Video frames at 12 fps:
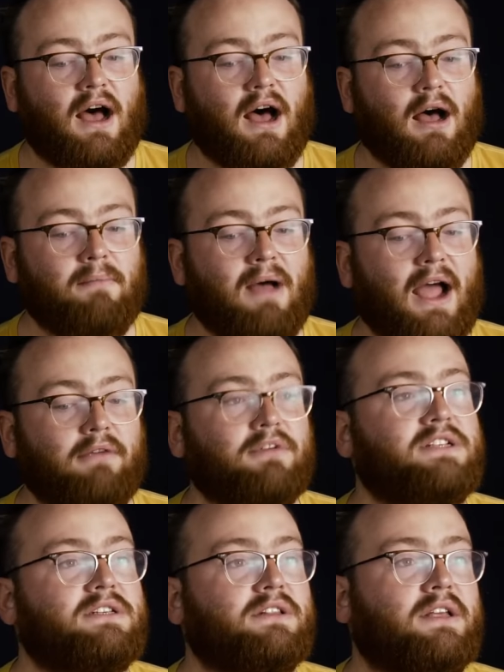Um, I
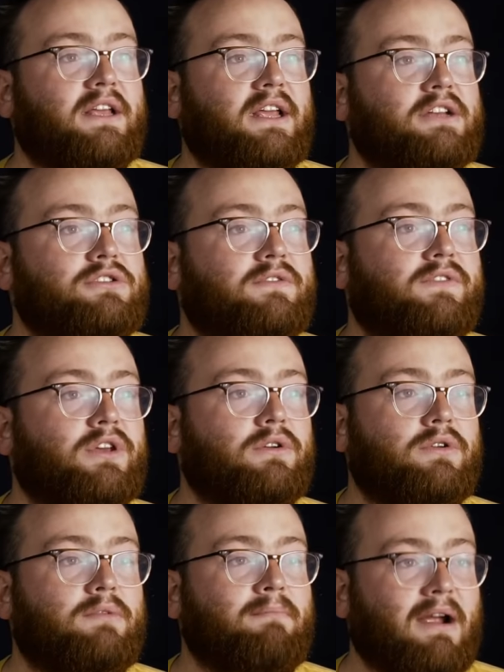recently
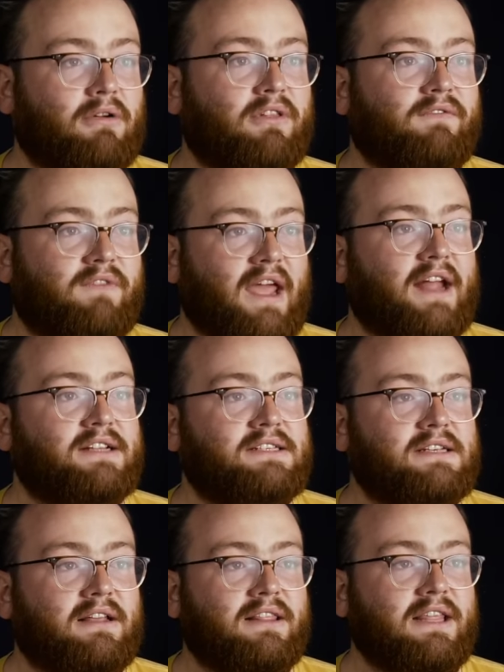interviewed Marilyn Vance,